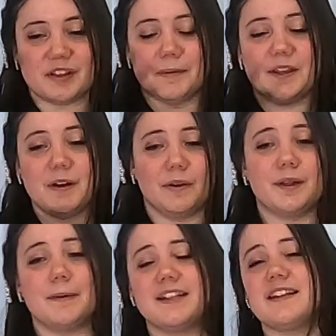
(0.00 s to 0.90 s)
some of the
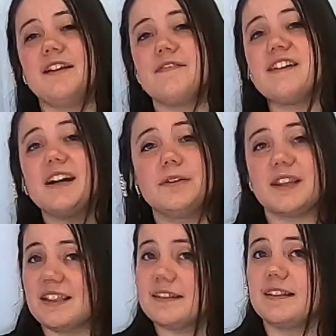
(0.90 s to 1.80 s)
only ways I
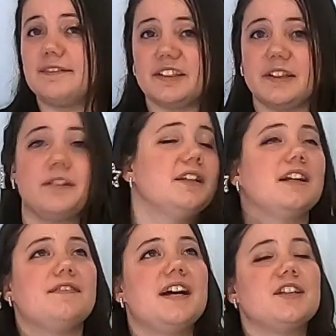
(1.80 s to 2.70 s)
found these lovely
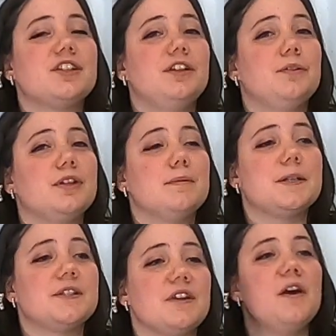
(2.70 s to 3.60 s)
Lolita fashion
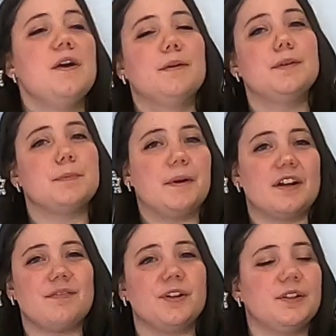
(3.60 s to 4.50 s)
YouTubers was
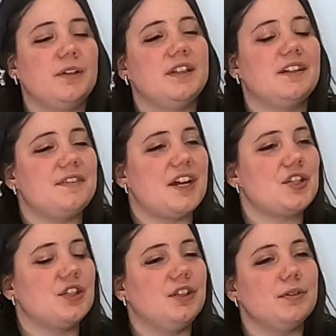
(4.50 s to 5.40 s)
part of our Lolita
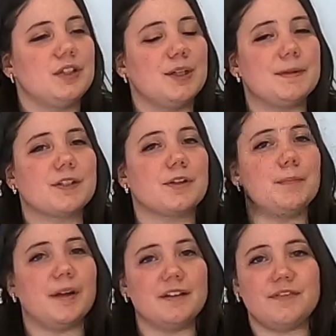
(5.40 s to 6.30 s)
fashion YouTubers
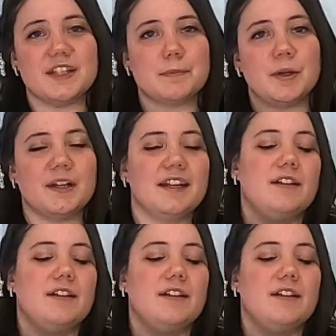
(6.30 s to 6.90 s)
group on Facebook.